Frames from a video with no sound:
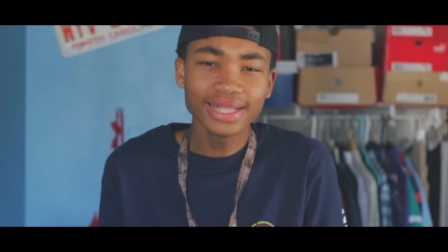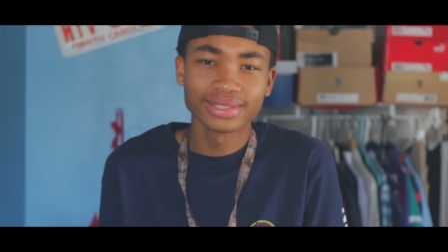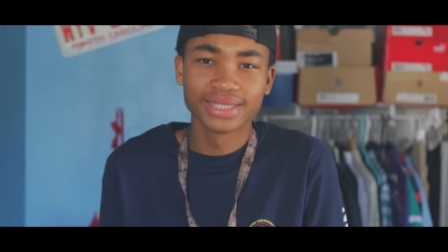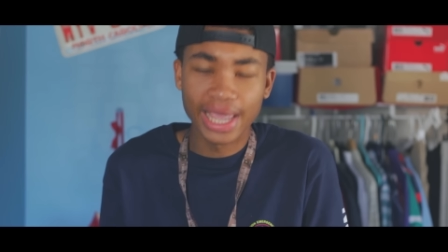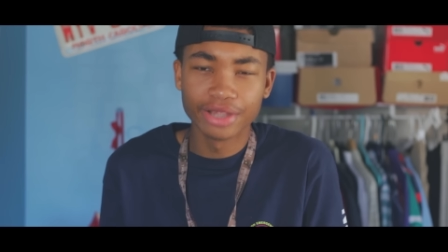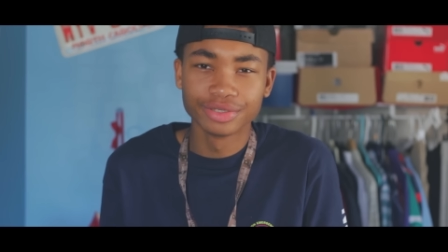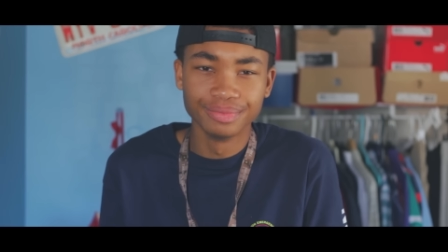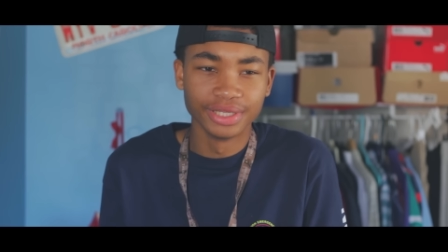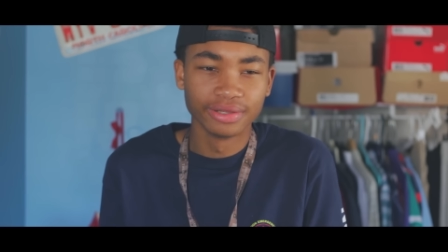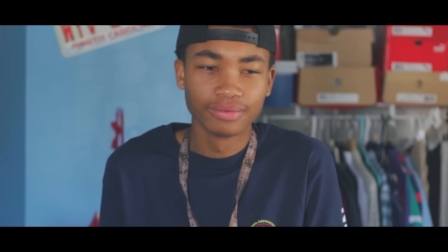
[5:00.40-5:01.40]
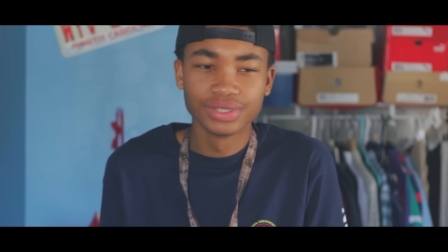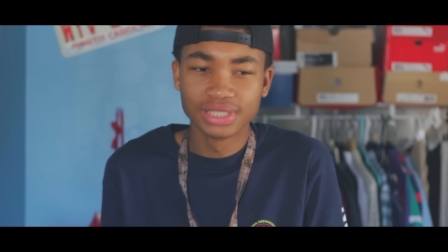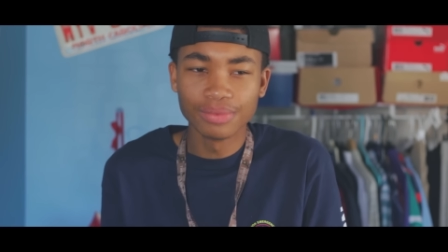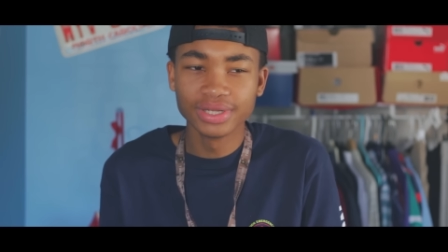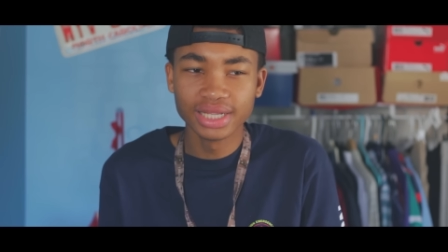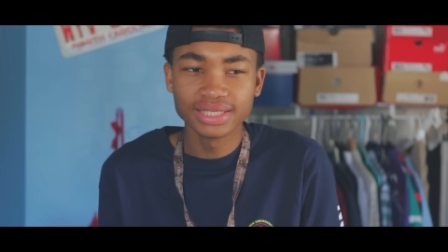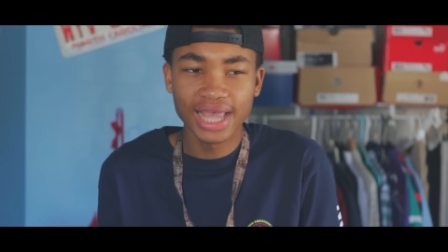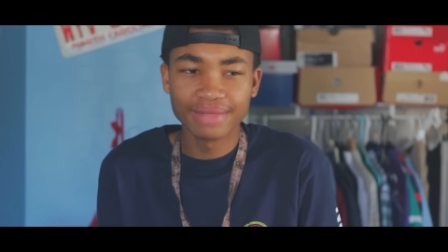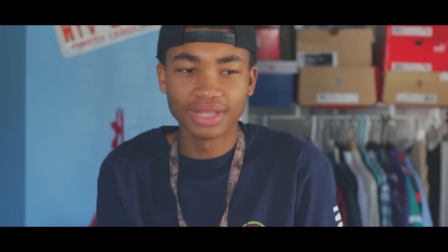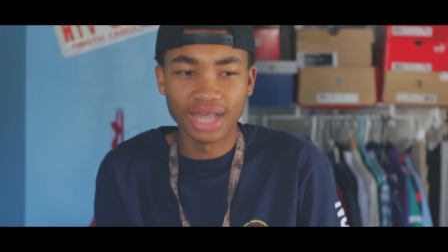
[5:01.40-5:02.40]
that scares me. When someone doesn't
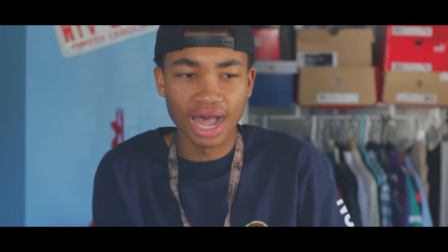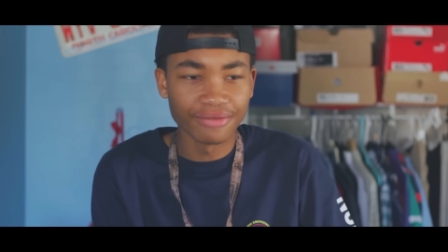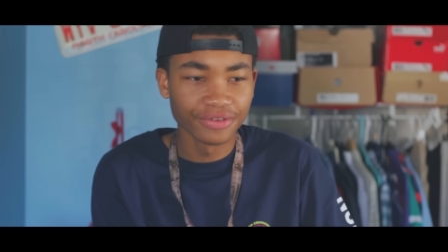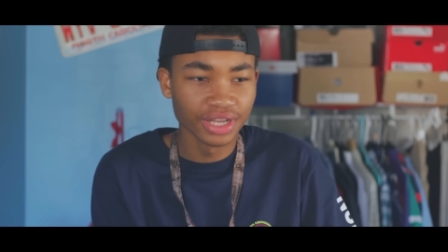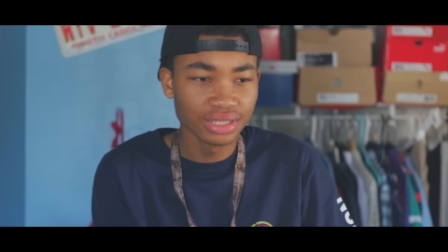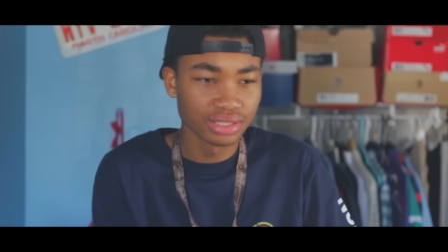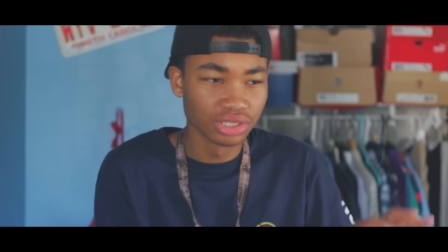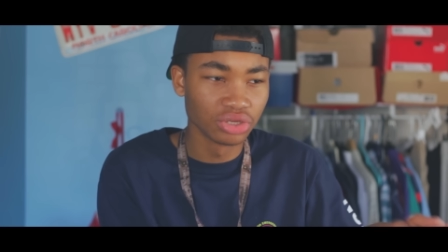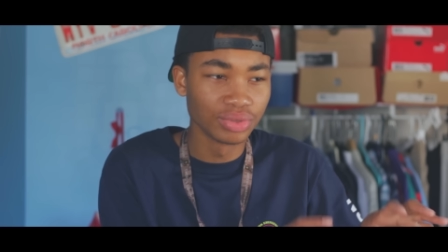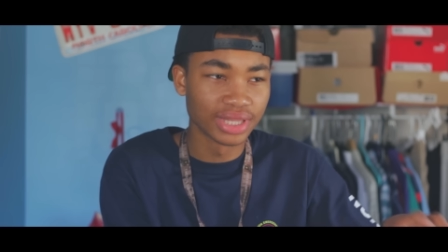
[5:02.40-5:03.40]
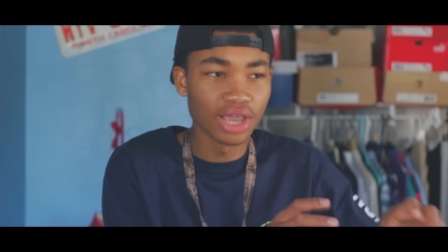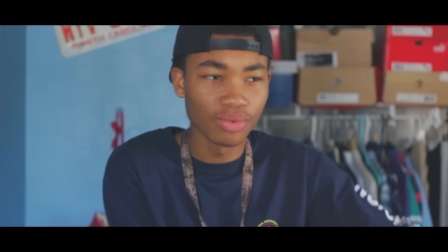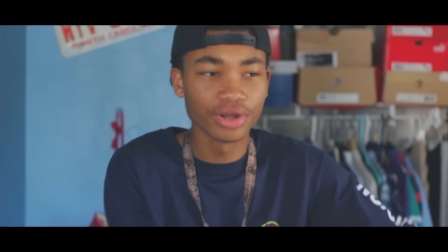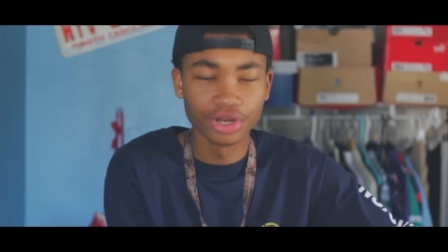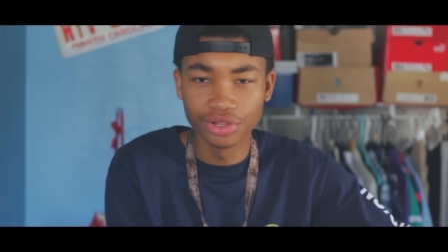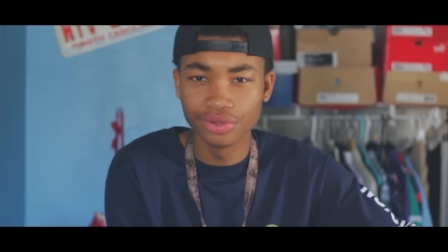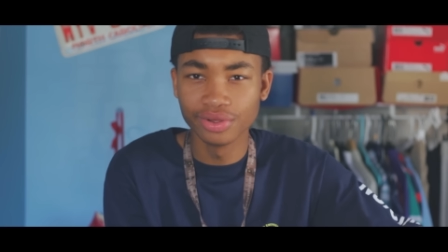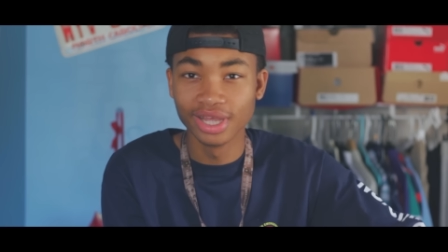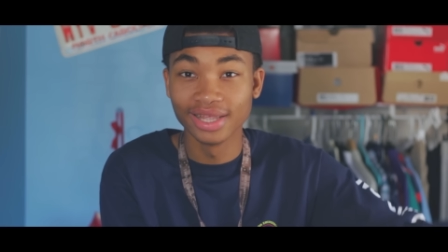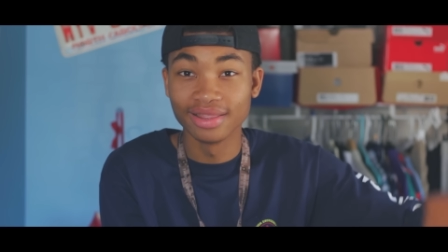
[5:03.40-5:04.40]
have the confidence to do what they want to
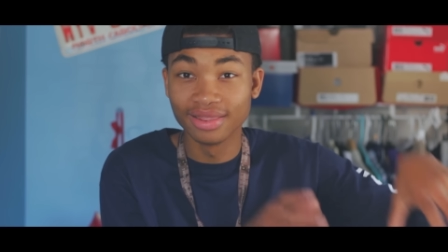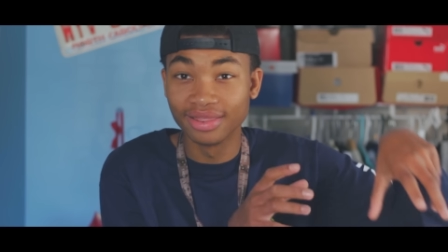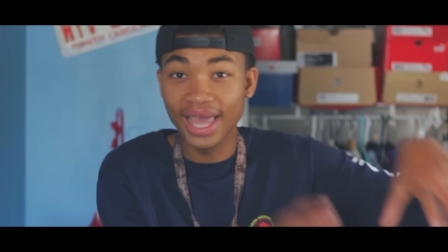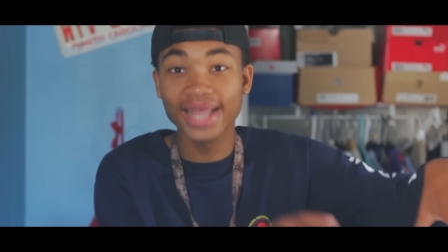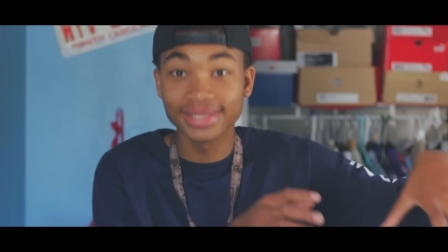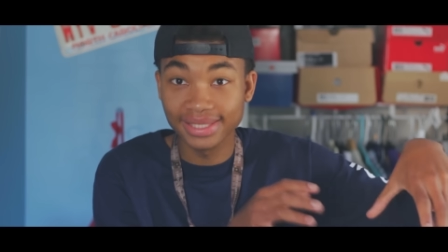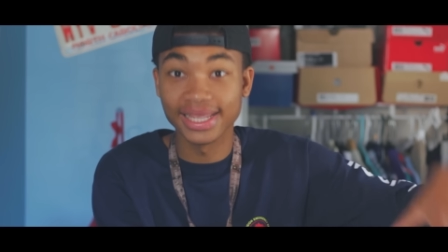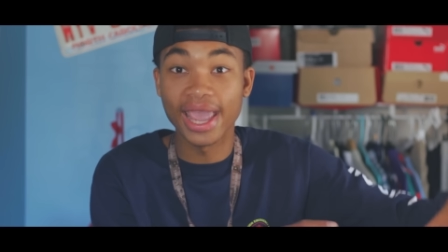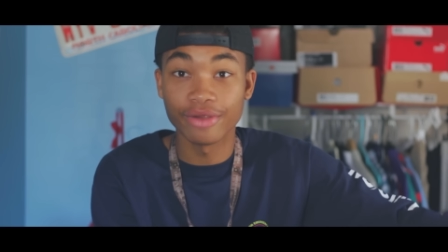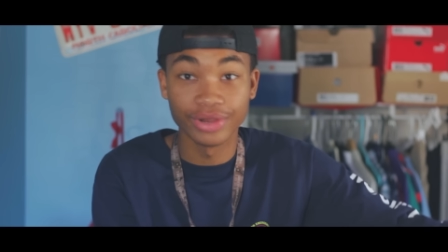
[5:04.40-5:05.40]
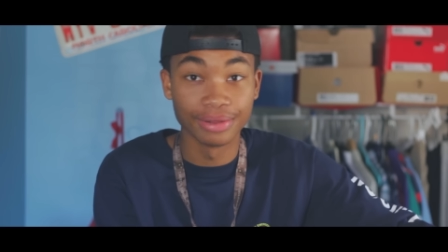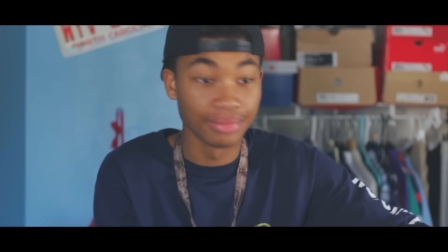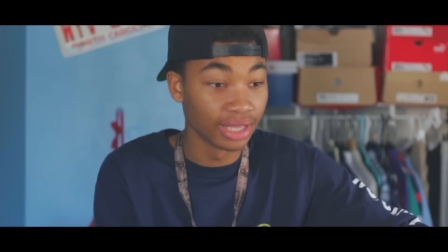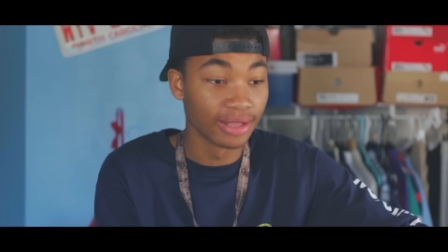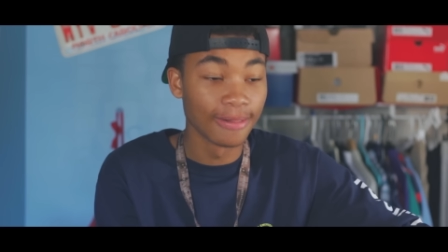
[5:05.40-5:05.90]
do, that's scary to me.